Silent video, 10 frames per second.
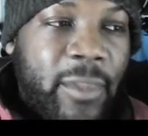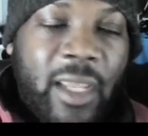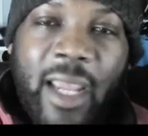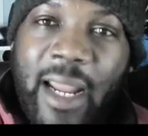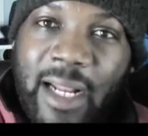
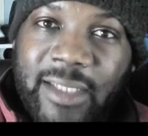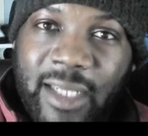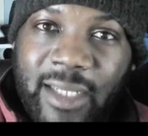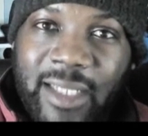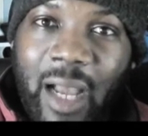
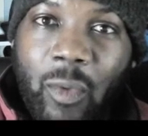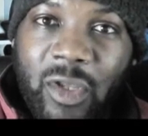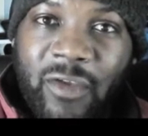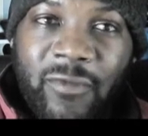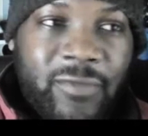anything that
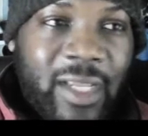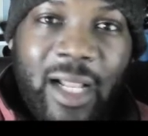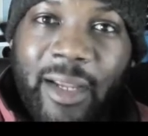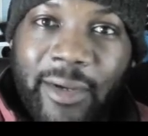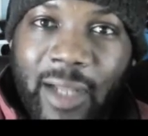we've
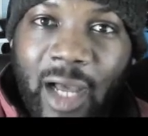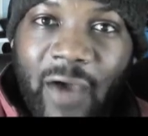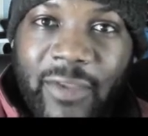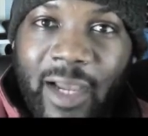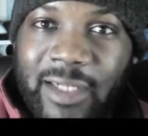declared
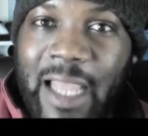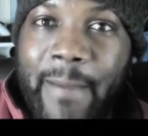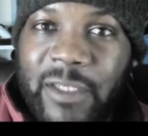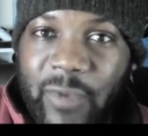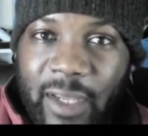after a
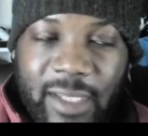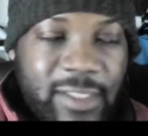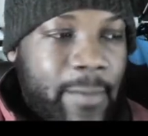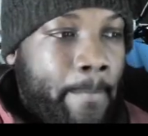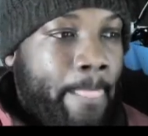namespace
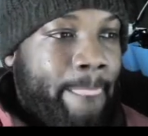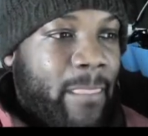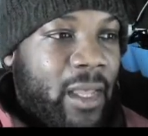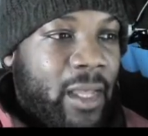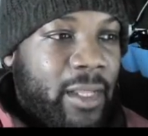
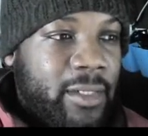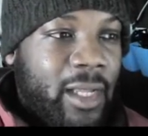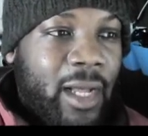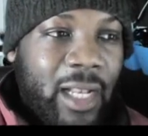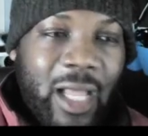and
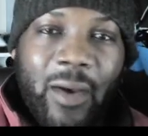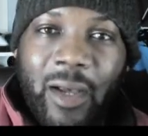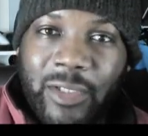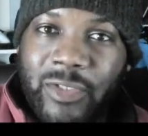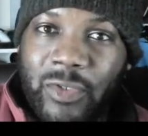allow
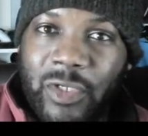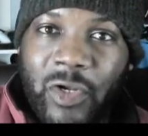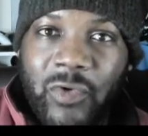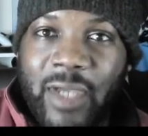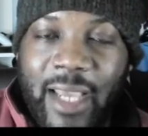us to
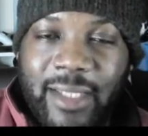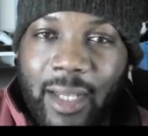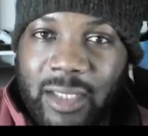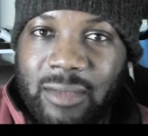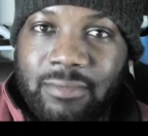create
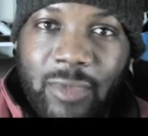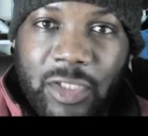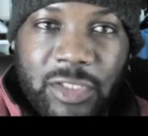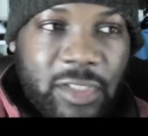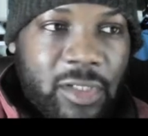as
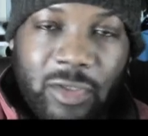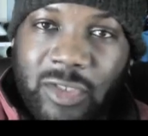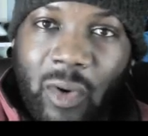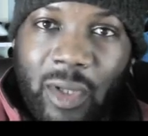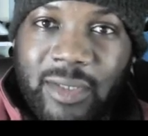much
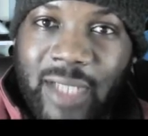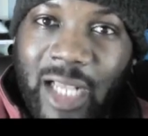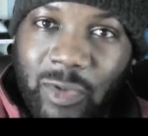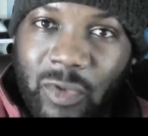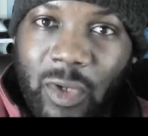controllers as
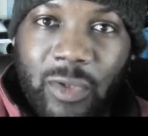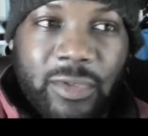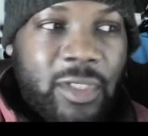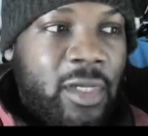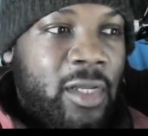we want
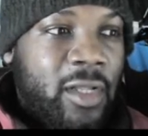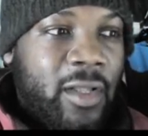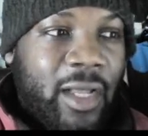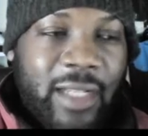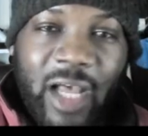
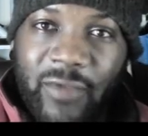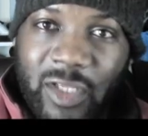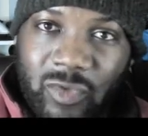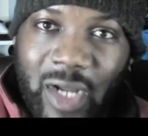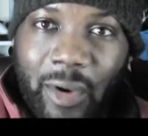and have these
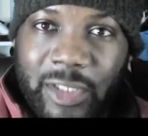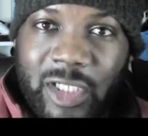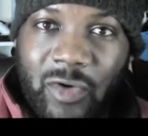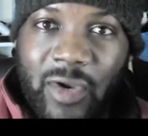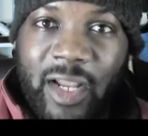routes
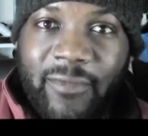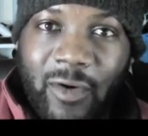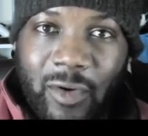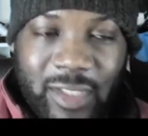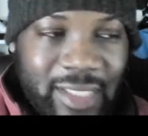created for
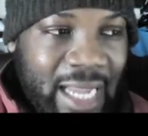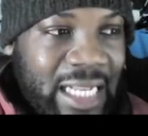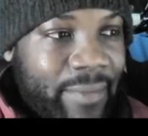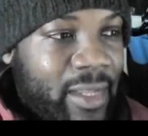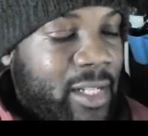us
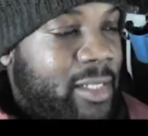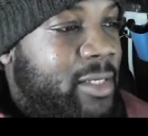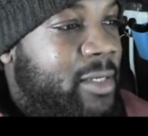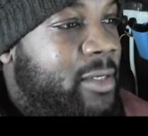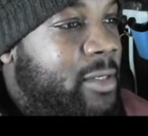dynamically,
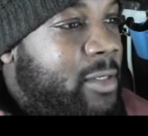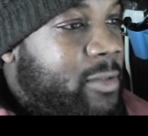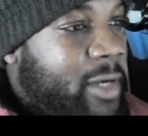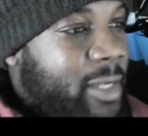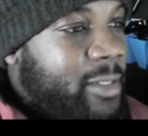
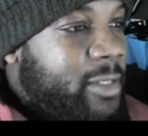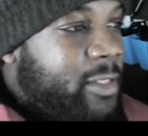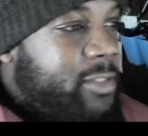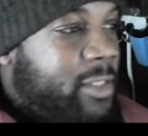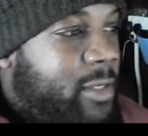right?
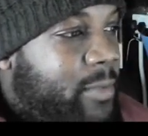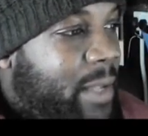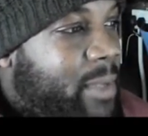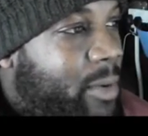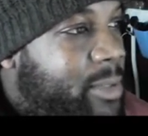So I'm
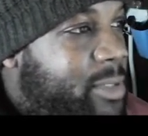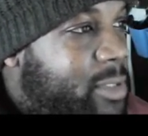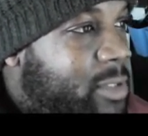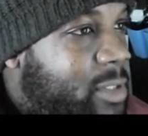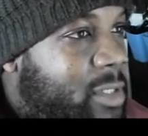going
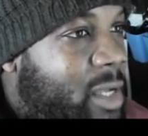to go